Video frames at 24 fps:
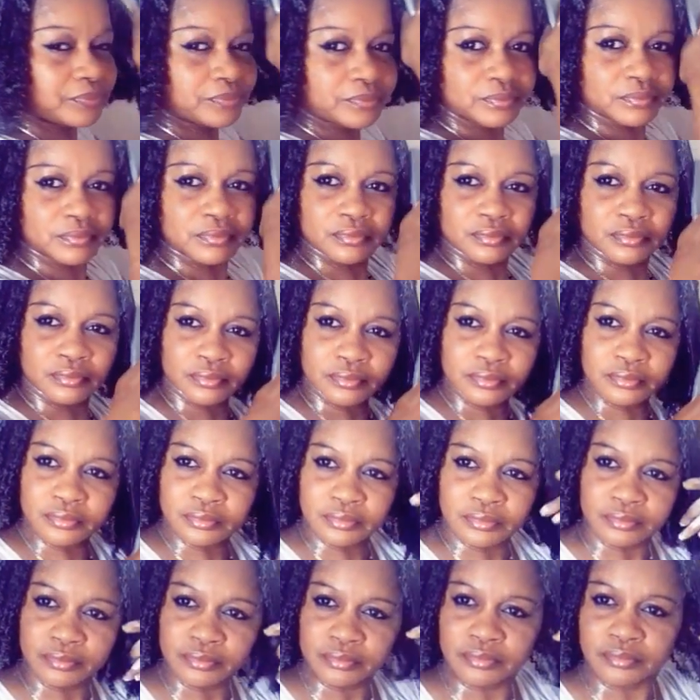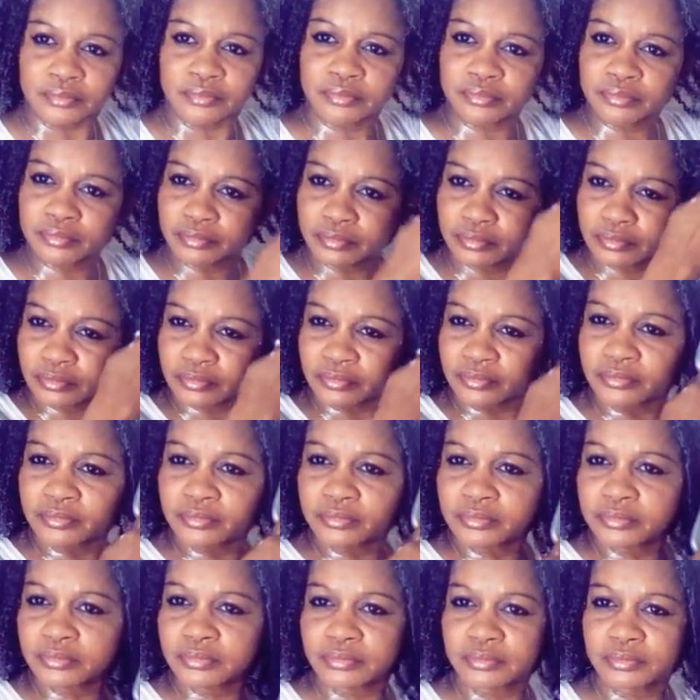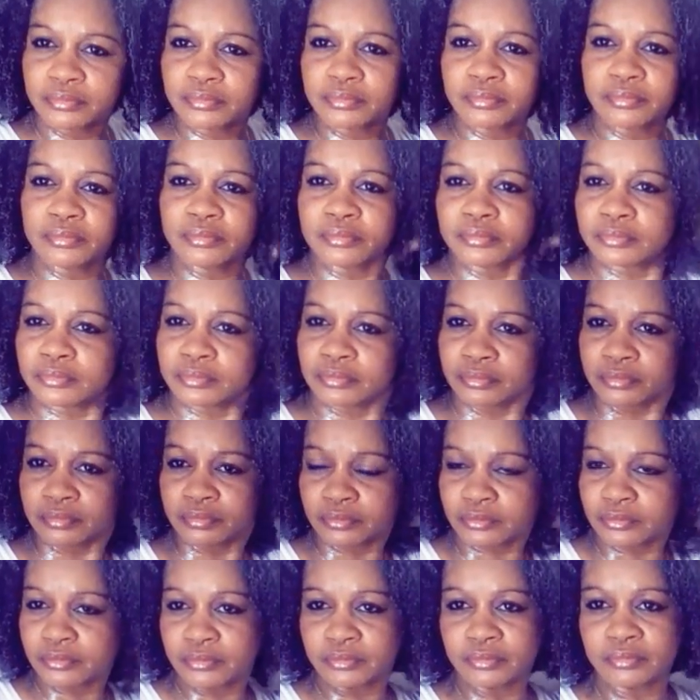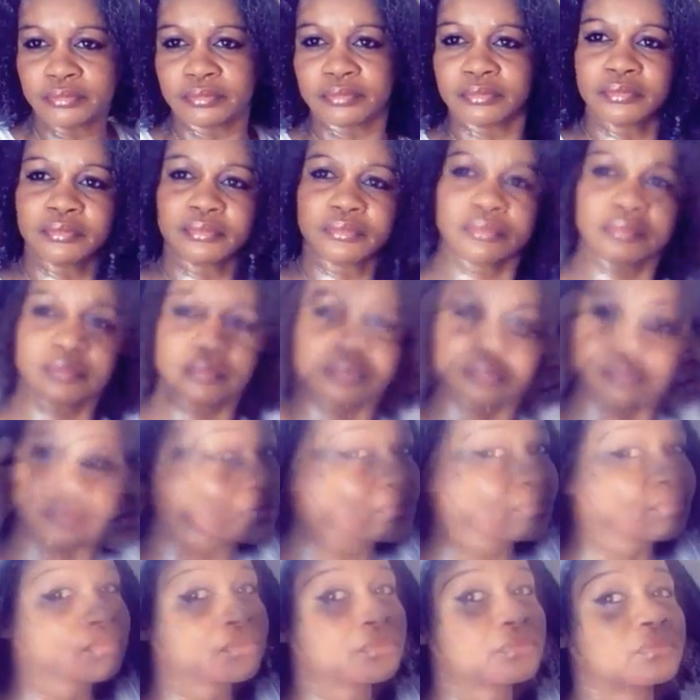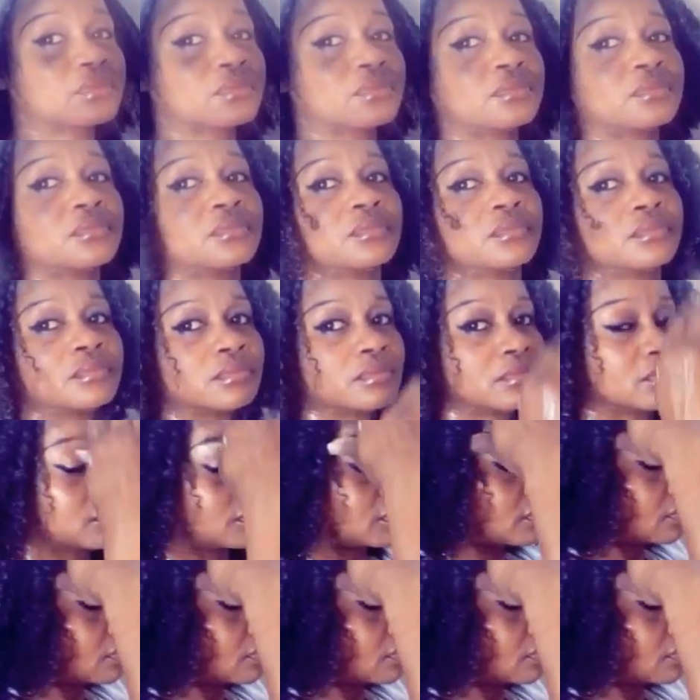50% of all that hard effort and hard